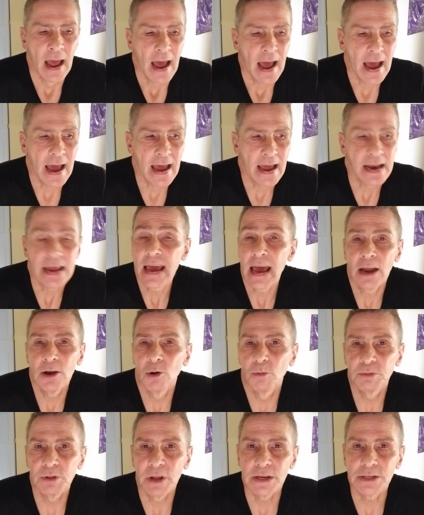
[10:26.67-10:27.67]
And he had
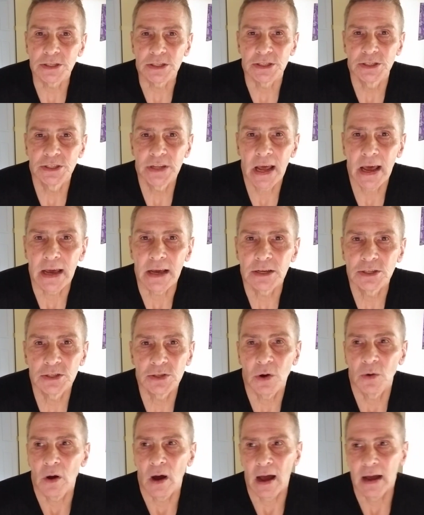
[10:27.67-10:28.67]
no place to stay.
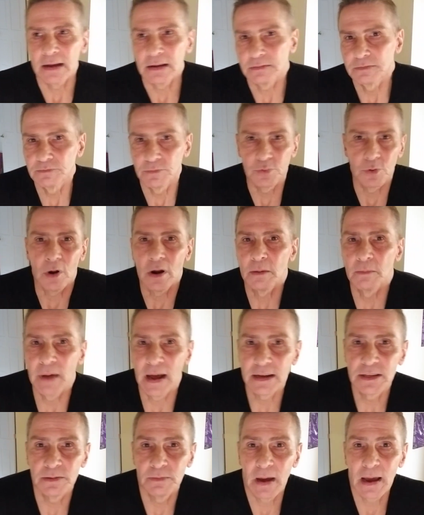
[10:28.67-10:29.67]
So I brought him
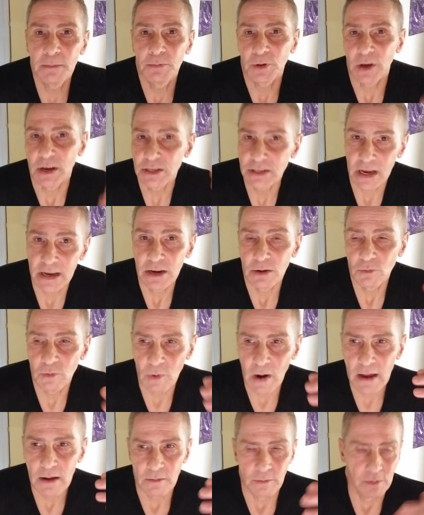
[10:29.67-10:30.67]
back to my place.
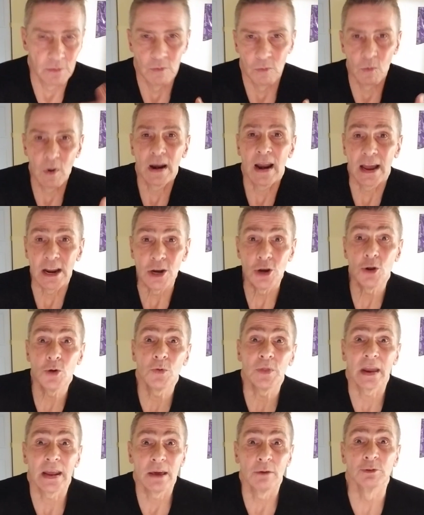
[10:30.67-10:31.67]
Right when I
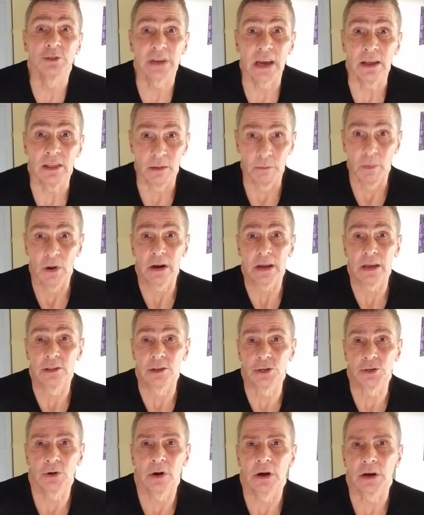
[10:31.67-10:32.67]
knew that he was getting the money and
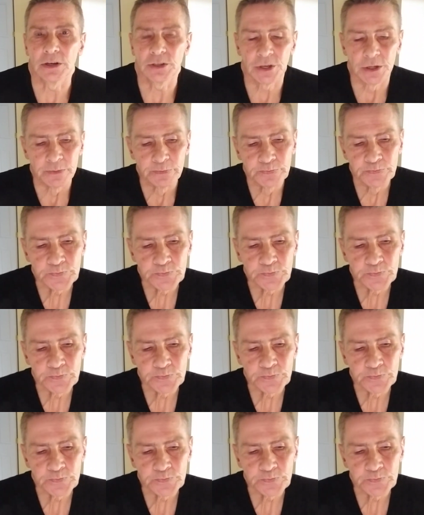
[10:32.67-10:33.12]
the drugs.